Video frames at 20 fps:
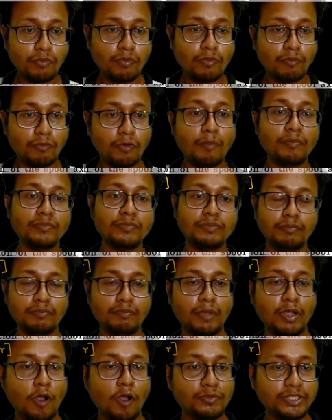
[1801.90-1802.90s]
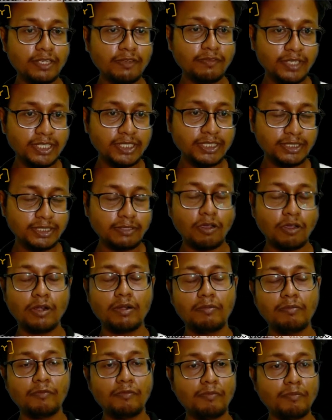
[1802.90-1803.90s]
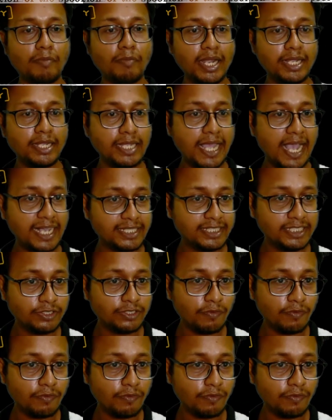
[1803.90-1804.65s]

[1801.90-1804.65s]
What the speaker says: from my observatories or my axis